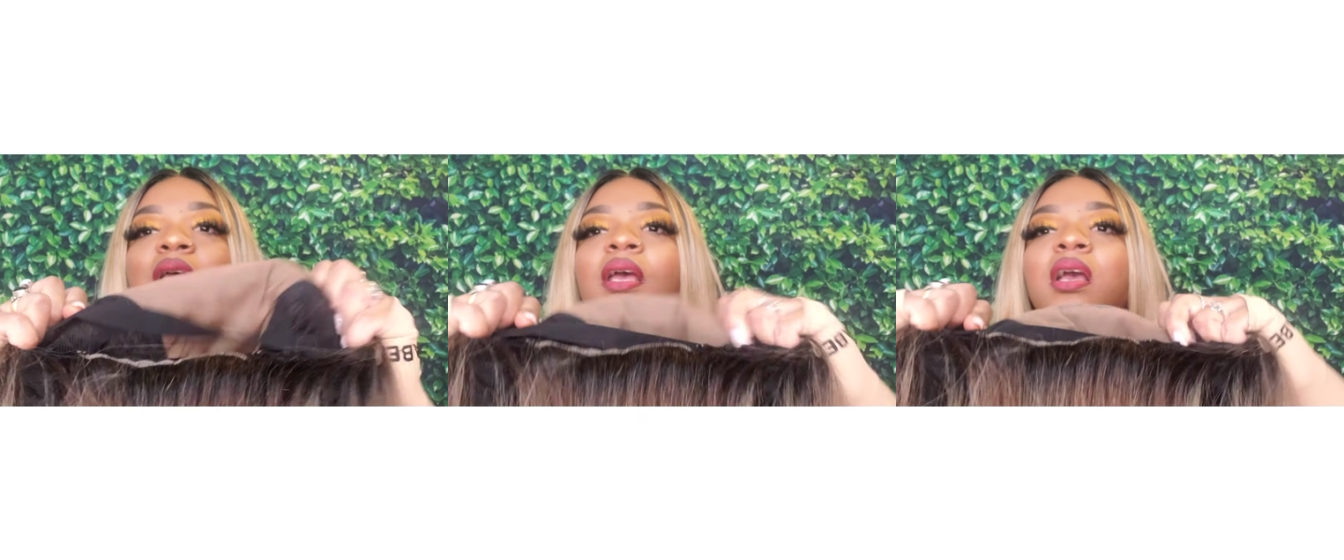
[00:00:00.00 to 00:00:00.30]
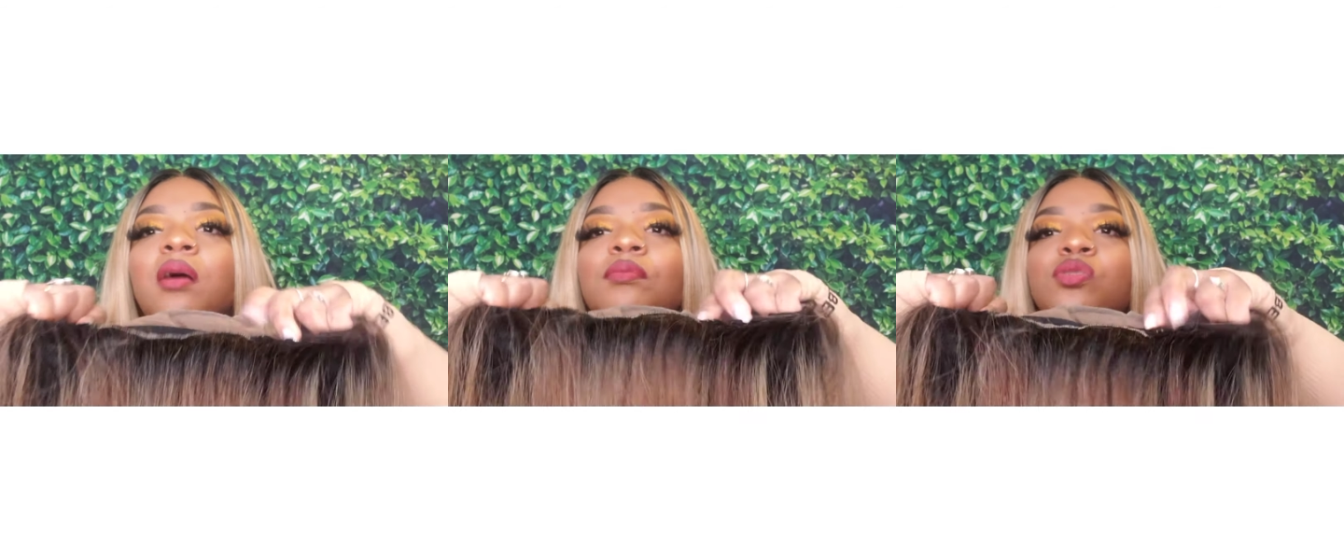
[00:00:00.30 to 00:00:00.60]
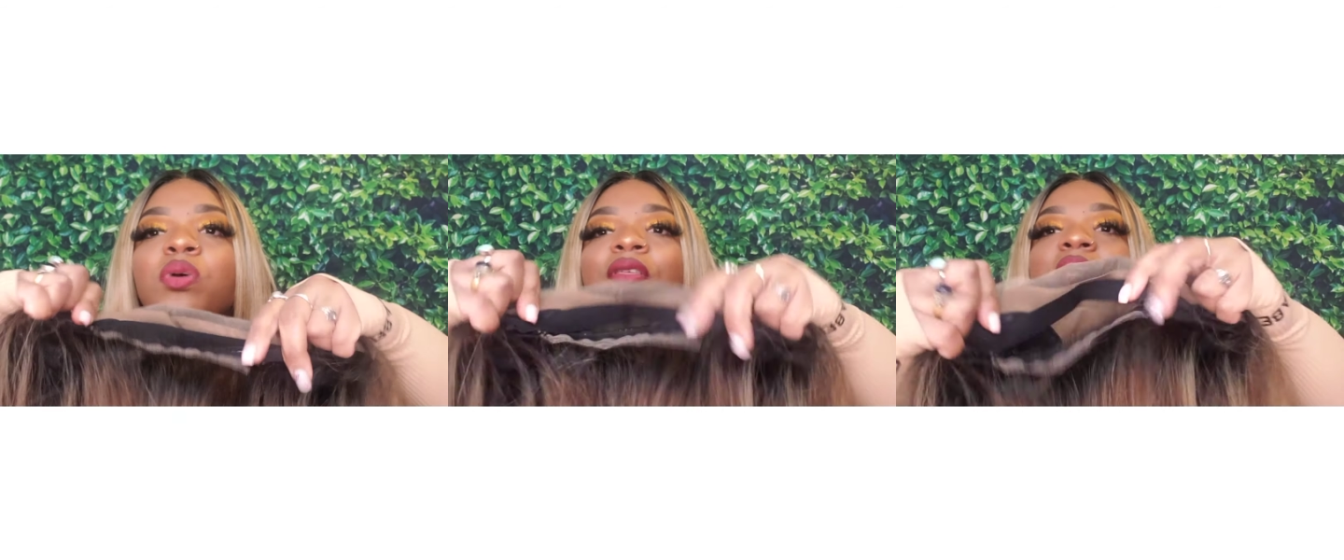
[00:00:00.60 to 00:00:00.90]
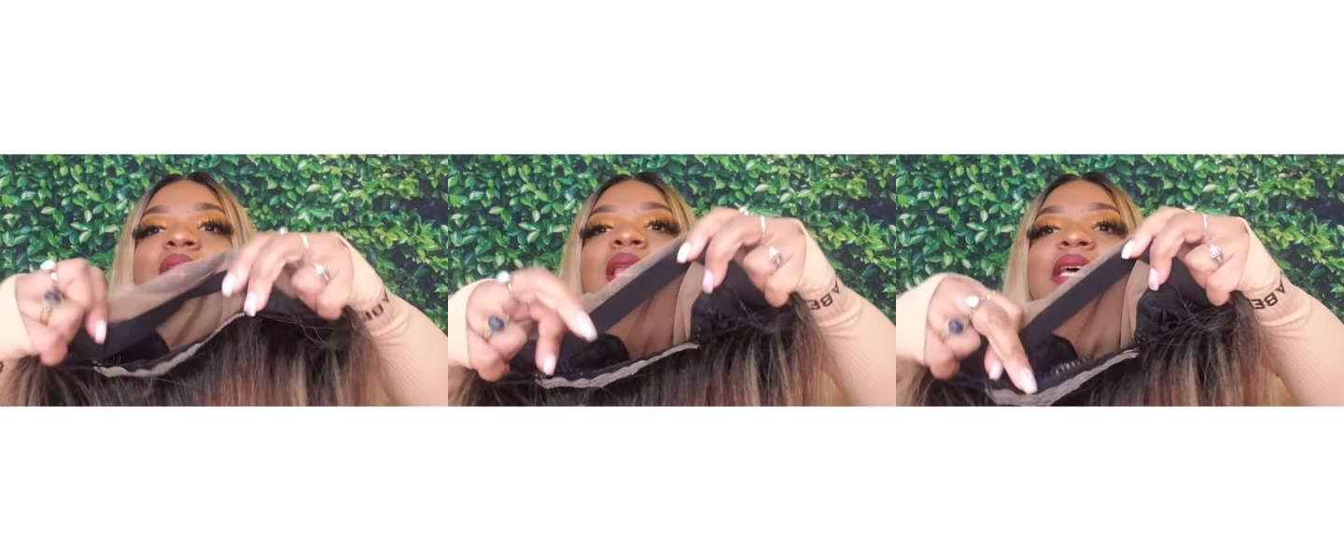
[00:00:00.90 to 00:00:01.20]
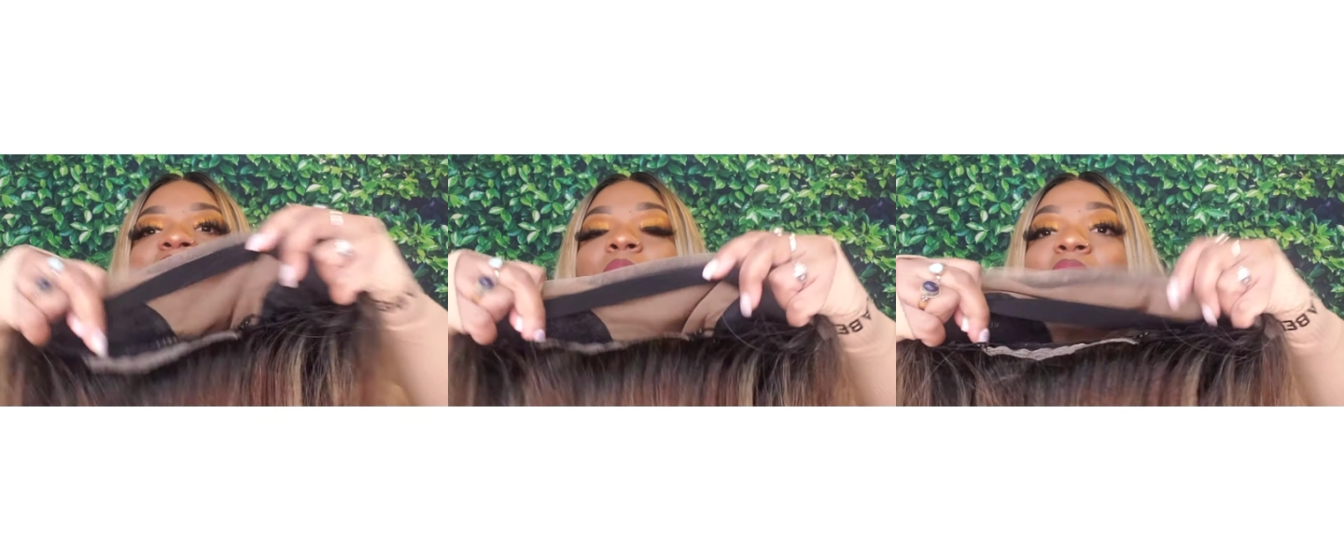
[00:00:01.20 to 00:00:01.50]
It comes with an
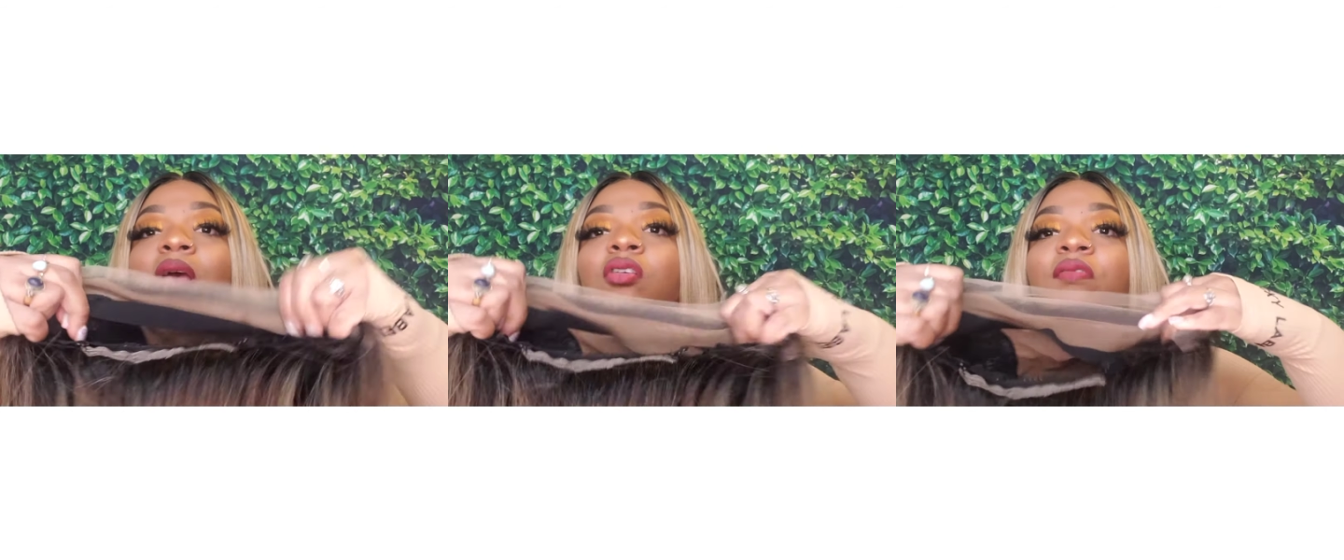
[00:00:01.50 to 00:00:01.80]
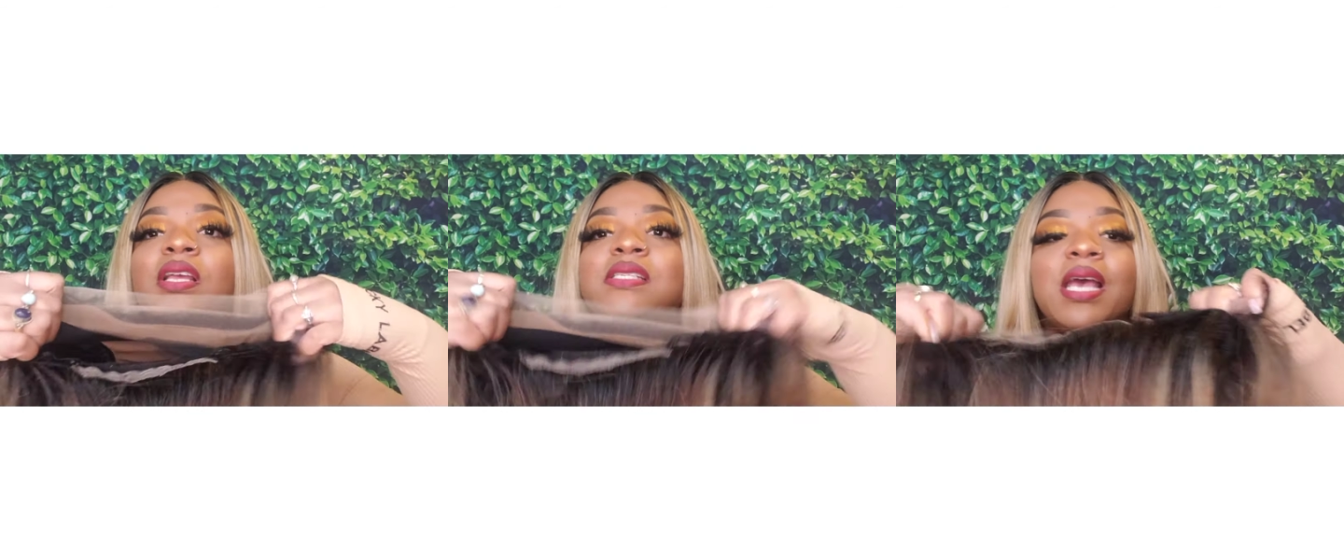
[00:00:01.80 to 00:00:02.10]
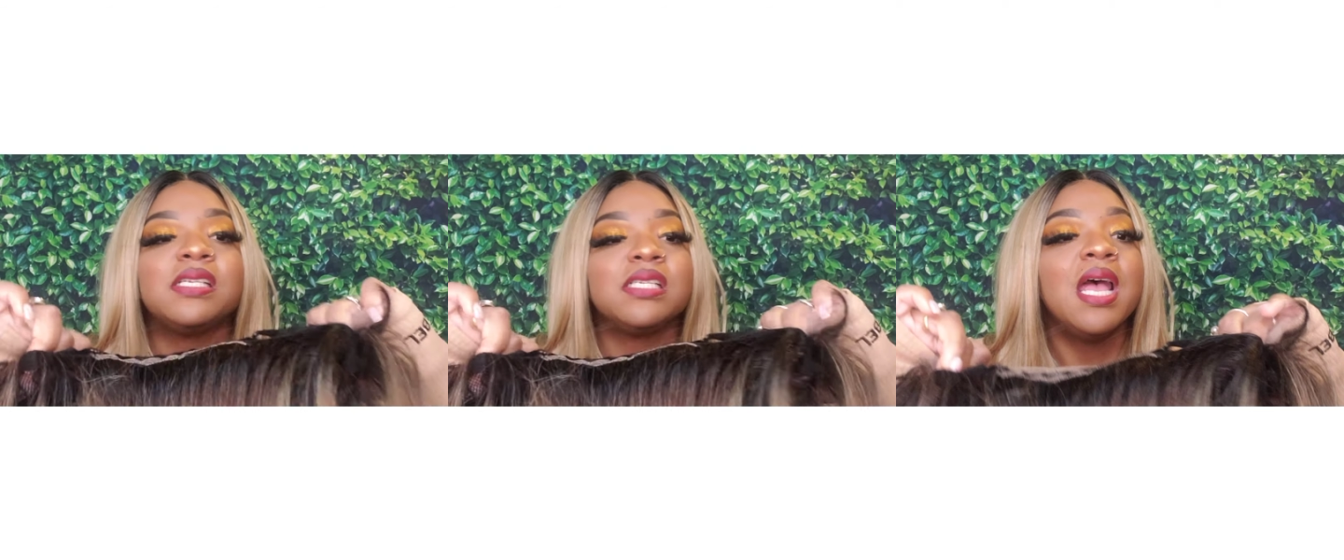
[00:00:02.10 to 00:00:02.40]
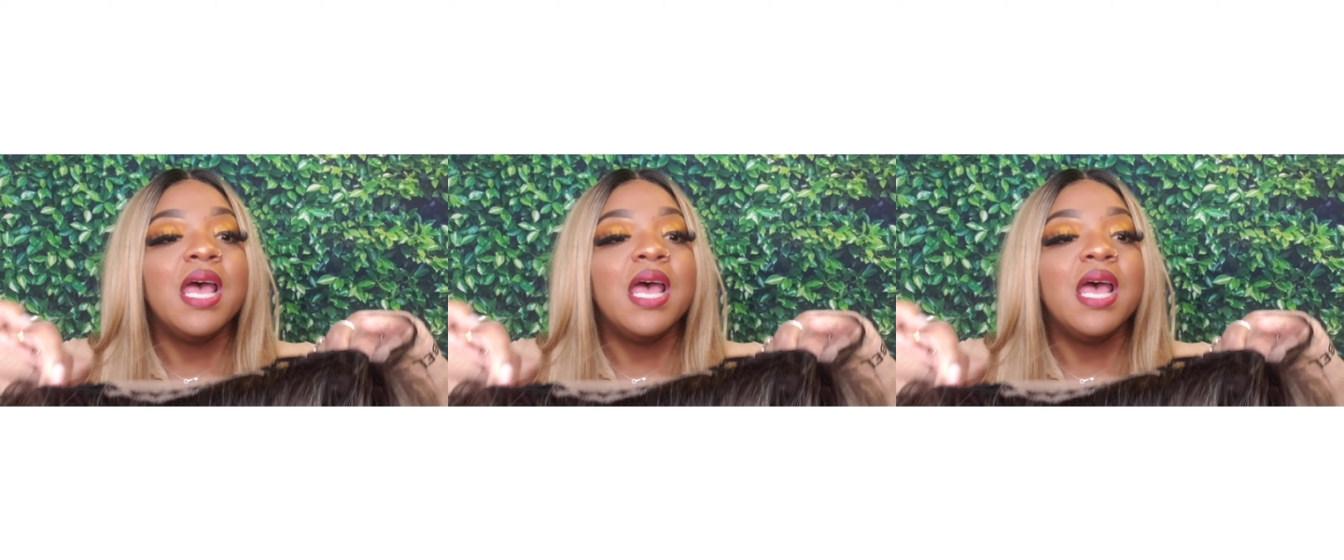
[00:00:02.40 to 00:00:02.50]
elastic band already attached.